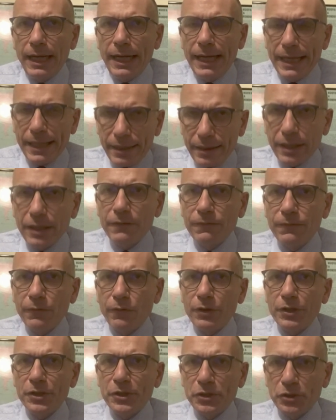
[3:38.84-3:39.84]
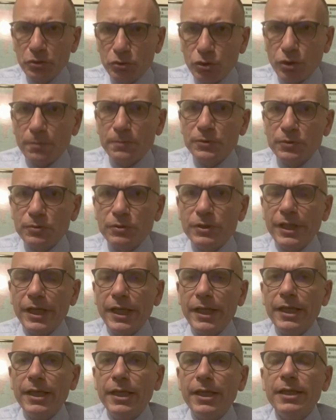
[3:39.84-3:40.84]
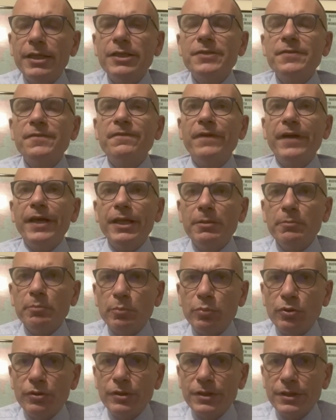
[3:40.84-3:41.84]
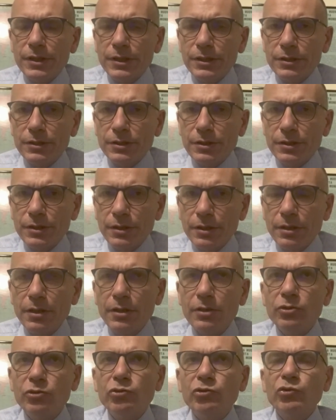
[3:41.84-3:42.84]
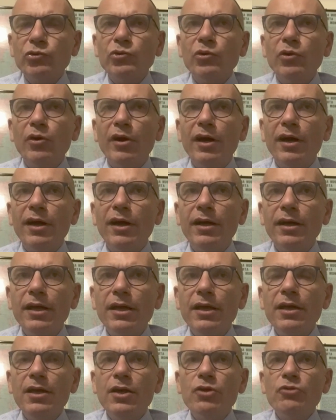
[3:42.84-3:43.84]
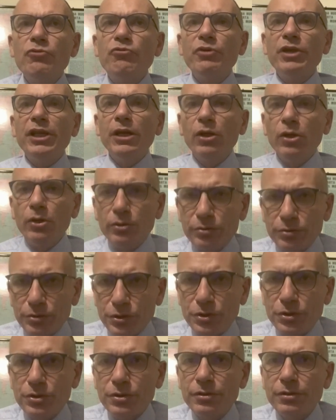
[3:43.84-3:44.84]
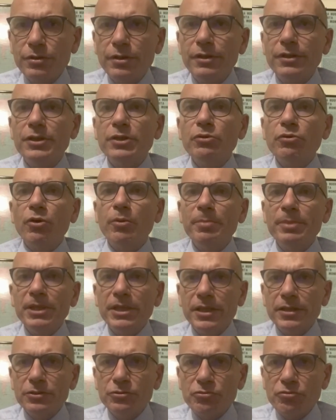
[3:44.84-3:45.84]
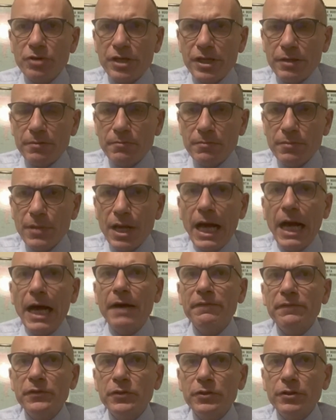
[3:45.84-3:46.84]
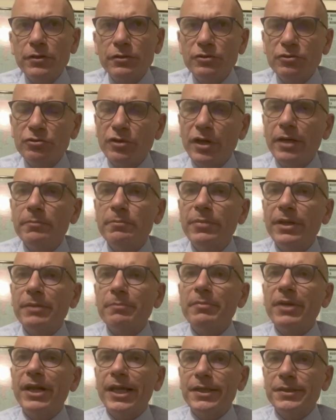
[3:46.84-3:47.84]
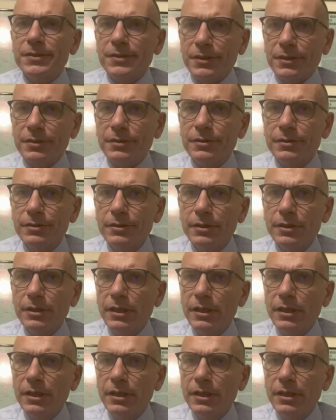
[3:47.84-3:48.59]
I think for Europe today, it is very important to relaunch the European dream after Trump and Brexit.